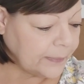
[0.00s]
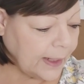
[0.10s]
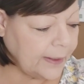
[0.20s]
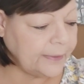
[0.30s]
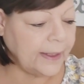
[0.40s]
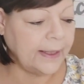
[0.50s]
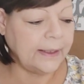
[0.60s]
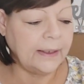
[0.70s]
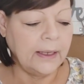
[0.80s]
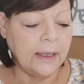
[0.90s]
And
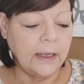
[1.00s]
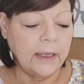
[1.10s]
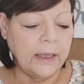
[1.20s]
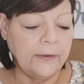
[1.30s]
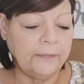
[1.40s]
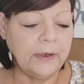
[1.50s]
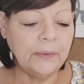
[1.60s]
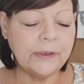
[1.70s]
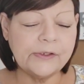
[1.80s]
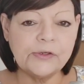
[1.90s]
then, if
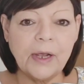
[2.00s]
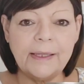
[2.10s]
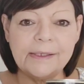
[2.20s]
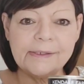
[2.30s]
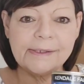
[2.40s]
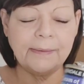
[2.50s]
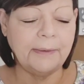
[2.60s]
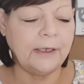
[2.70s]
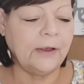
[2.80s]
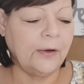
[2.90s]
anyone's tried this, let
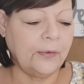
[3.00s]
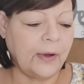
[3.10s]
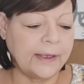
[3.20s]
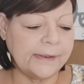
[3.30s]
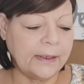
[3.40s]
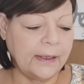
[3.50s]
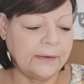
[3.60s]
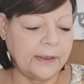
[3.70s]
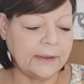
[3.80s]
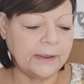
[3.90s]
me know. I
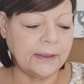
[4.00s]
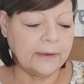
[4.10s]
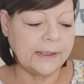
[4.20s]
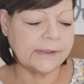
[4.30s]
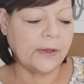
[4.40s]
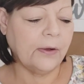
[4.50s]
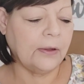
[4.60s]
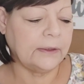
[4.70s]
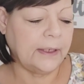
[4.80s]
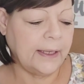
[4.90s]
the it's
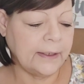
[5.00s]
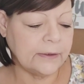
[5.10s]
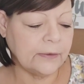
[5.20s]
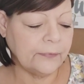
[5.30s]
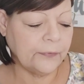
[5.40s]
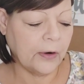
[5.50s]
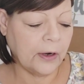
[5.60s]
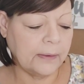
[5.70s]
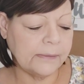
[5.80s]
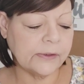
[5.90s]
called Kendall
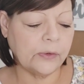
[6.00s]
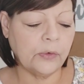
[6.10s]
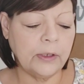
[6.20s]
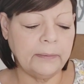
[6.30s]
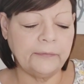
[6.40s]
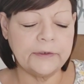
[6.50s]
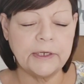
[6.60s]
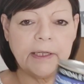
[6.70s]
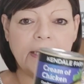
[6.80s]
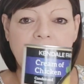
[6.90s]
Farms Cream of
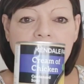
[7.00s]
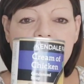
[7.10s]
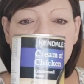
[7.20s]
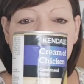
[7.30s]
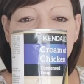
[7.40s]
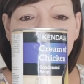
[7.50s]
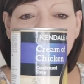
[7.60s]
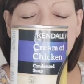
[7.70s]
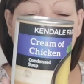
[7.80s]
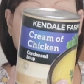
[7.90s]
Chicken Condensed
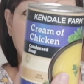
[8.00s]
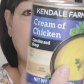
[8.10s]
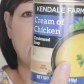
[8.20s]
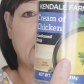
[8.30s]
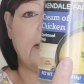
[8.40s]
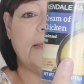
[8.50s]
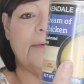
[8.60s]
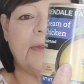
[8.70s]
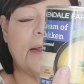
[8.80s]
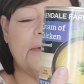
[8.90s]
Soup. Thought I'd
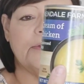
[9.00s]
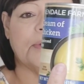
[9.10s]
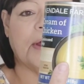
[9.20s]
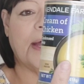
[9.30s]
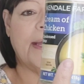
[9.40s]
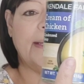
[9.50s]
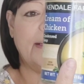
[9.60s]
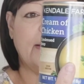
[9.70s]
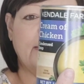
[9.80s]
give that a try.